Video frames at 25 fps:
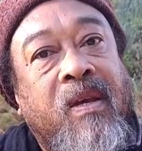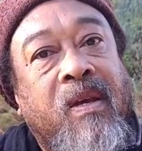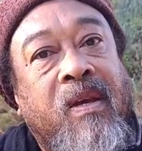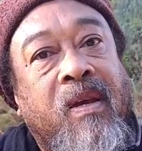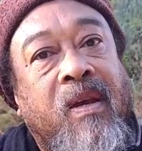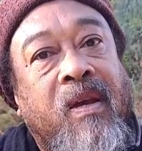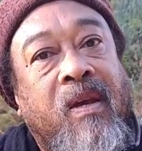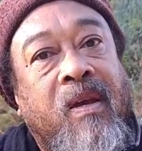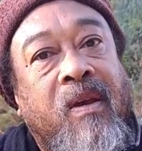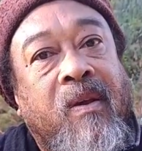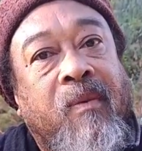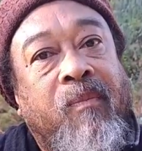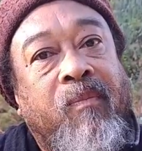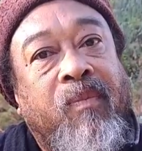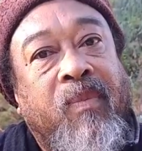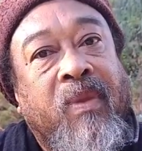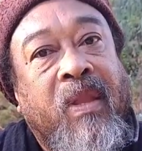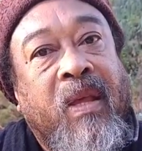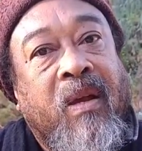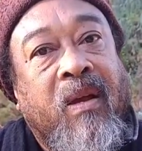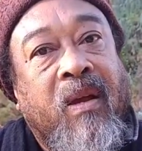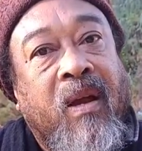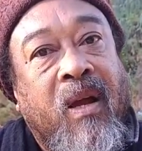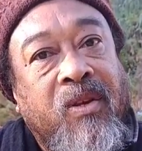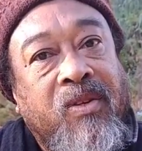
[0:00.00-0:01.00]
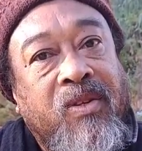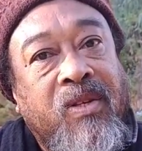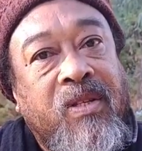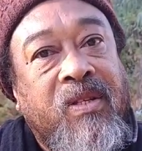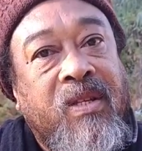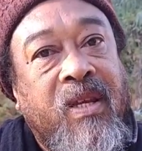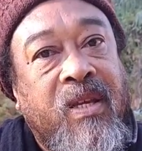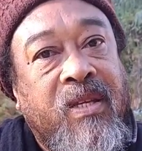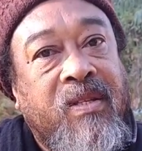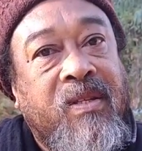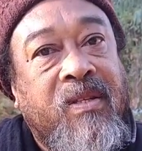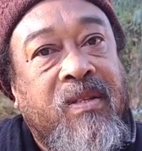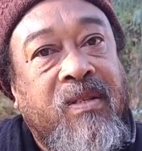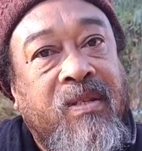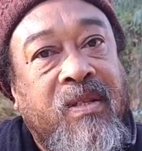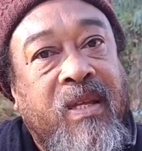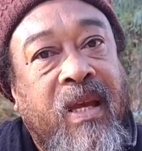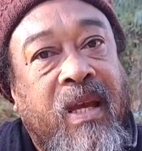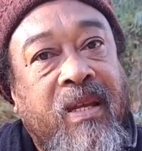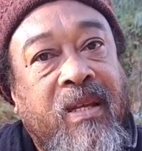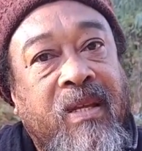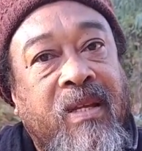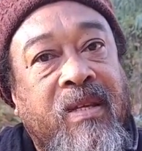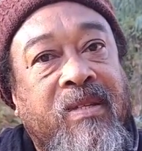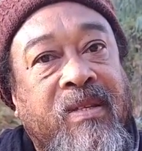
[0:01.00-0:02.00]
The consciousness
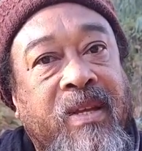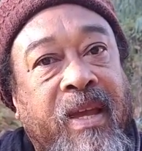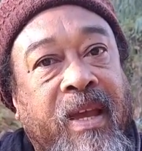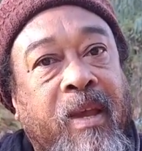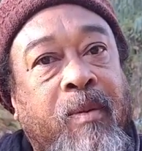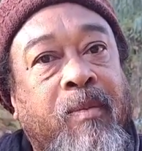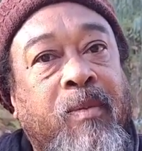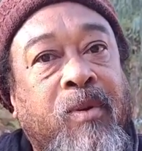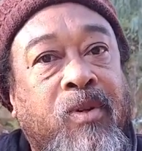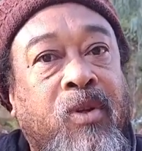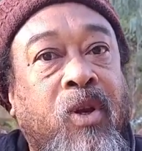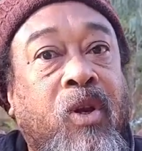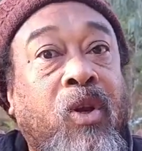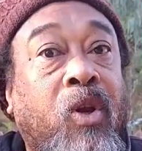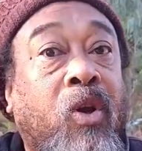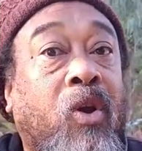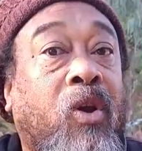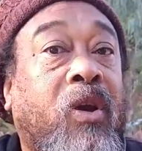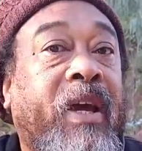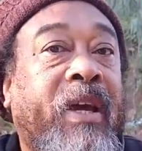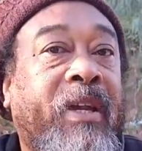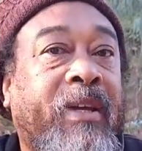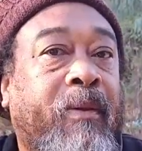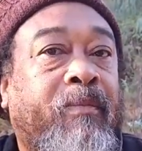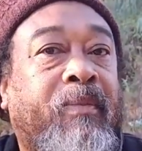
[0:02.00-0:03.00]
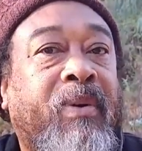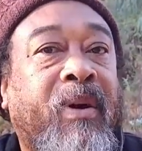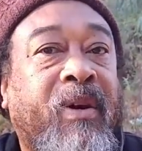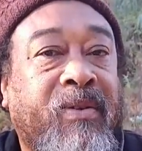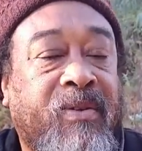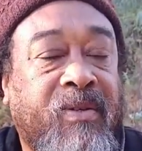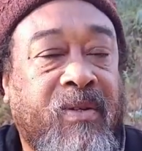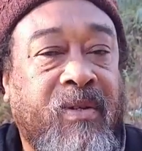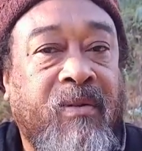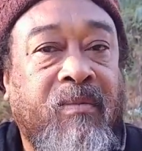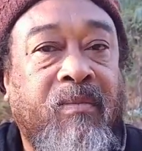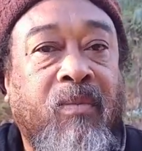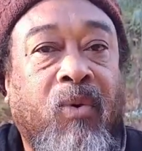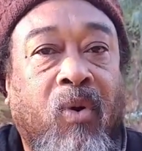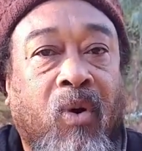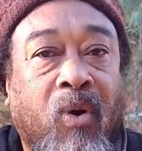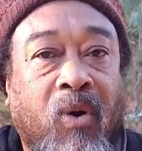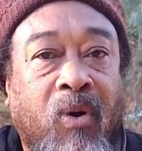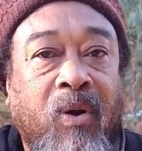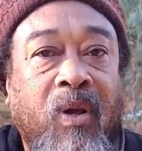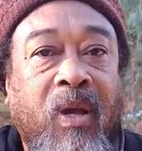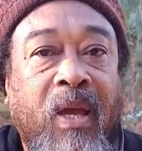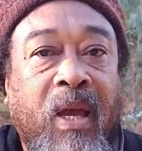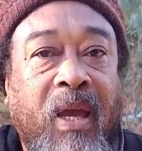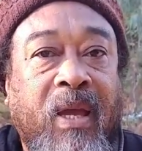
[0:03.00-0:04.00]
then is able to look at the person
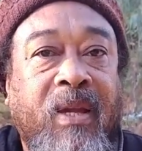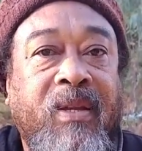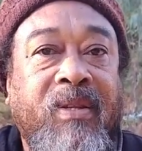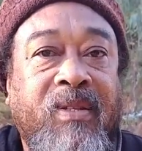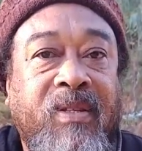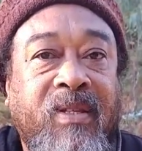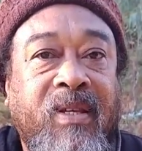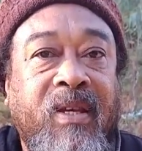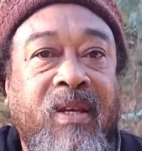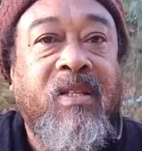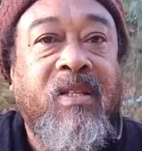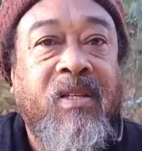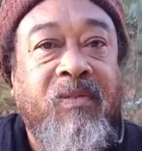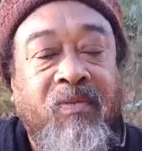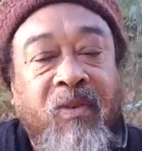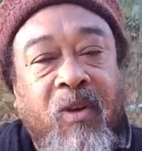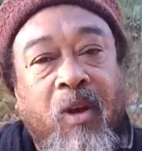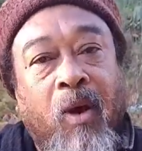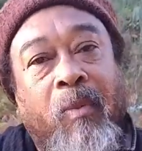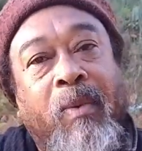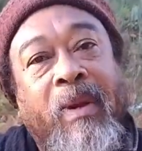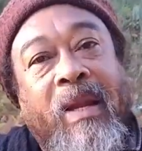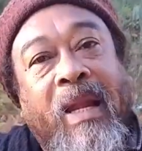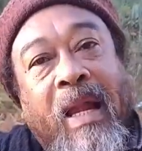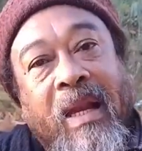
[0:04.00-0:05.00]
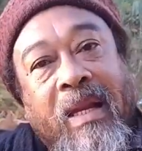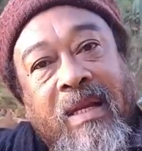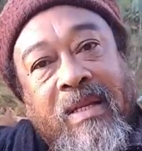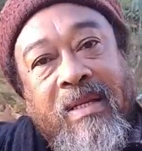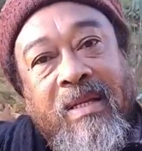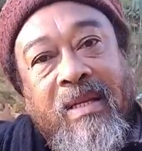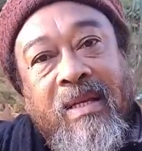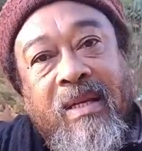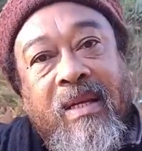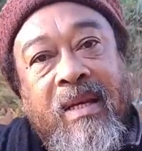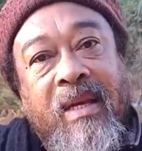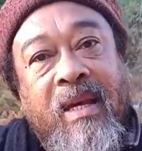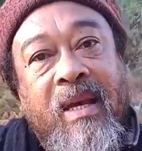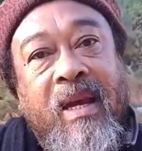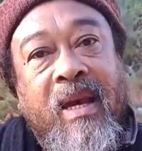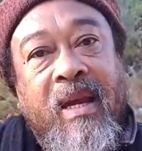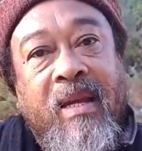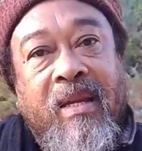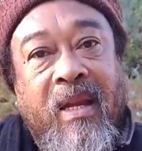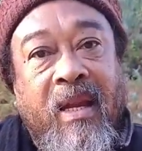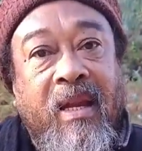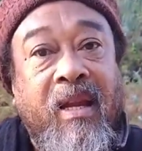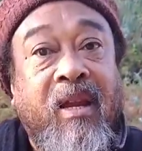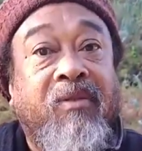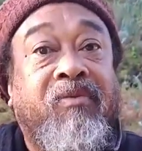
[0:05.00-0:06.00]
more and its phenomenality
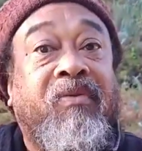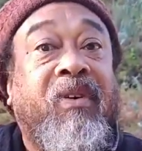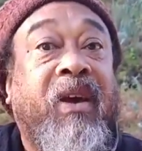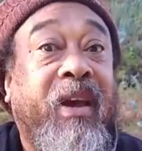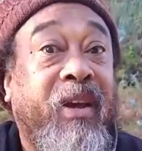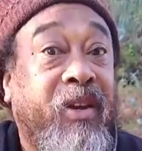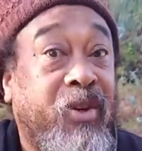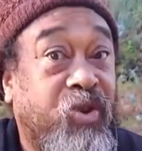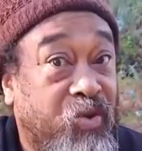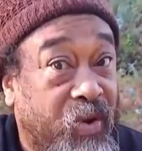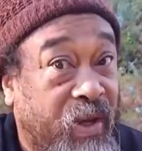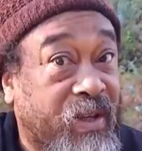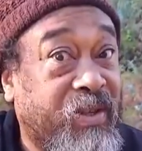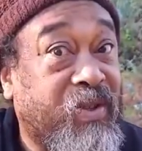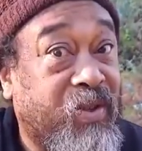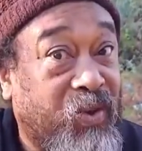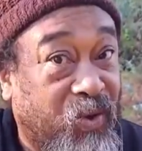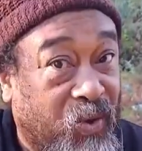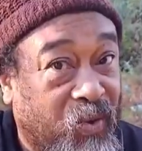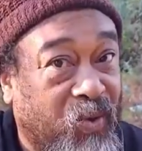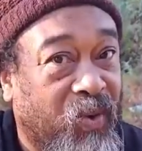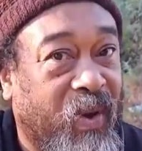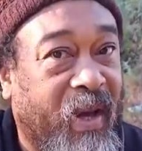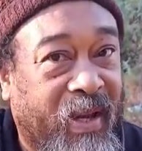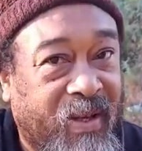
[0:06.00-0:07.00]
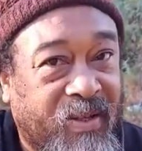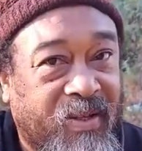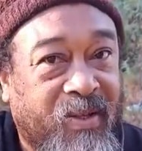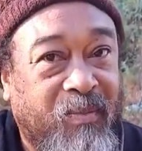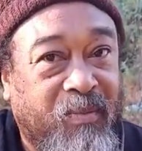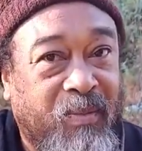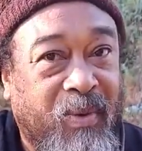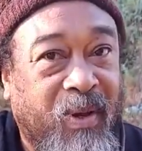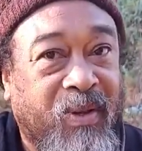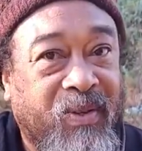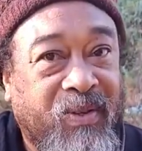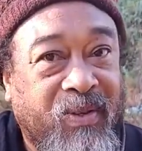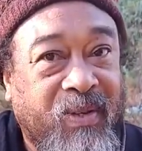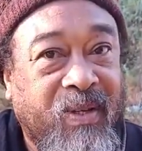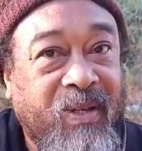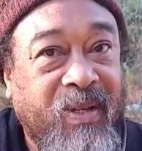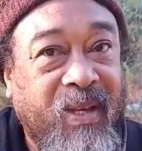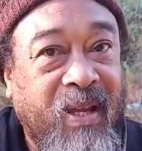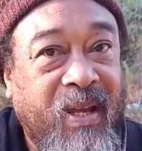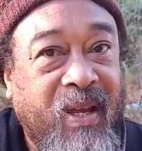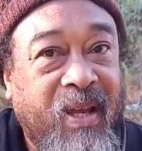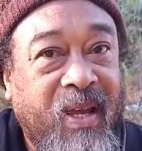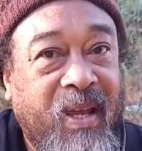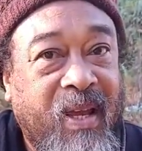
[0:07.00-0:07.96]
than if I address you as a person